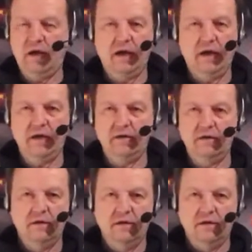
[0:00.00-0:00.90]
I
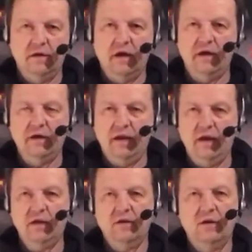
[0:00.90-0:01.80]

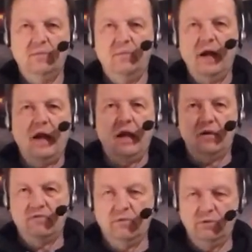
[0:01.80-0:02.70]
can't come
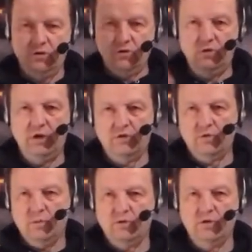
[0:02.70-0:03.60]
back from a 2-week
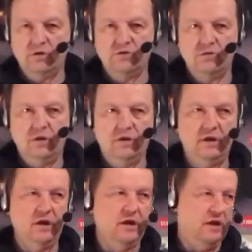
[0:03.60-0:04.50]
trip to
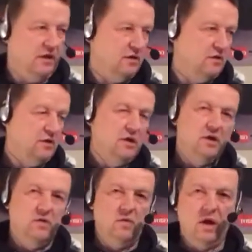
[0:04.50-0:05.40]
Australia and,
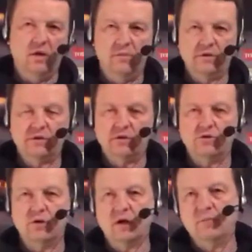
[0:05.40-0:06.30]
well, miss a
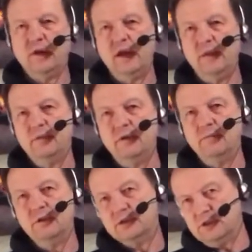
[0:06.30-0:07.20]
truck payment,
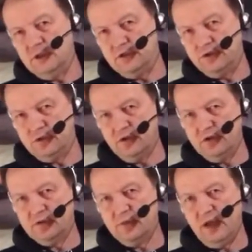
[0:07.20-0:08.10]
miss an
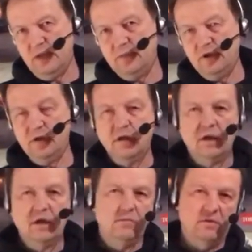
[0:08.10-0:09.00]
insurance payment,
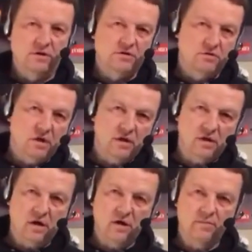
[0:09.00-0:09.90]
miss
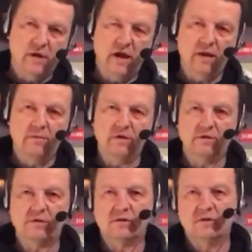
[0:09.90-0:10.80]
credit card
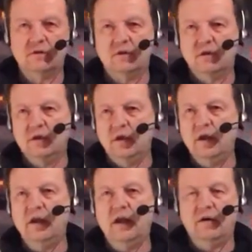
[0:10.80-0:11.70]
payments,
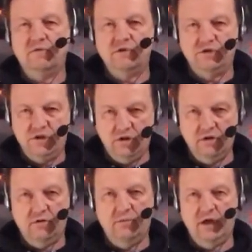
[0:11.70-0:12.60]
and have
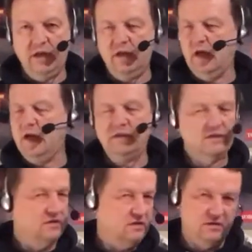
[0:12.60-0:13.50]
zero money. I
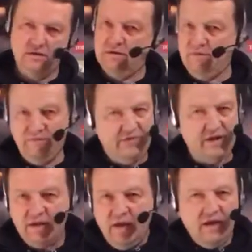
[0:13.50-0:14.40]

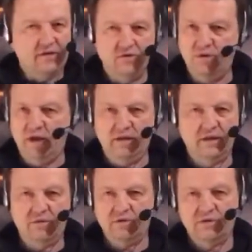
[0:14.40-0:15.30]
can't do
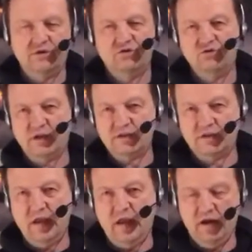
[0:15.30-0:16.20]
that. That would stress
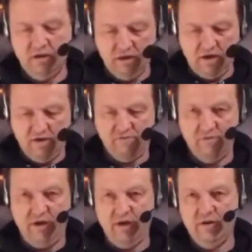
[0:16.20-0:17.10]
the hell out of
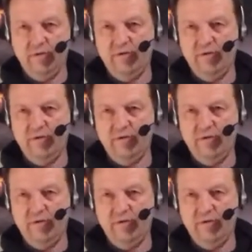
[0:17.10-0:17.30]
me.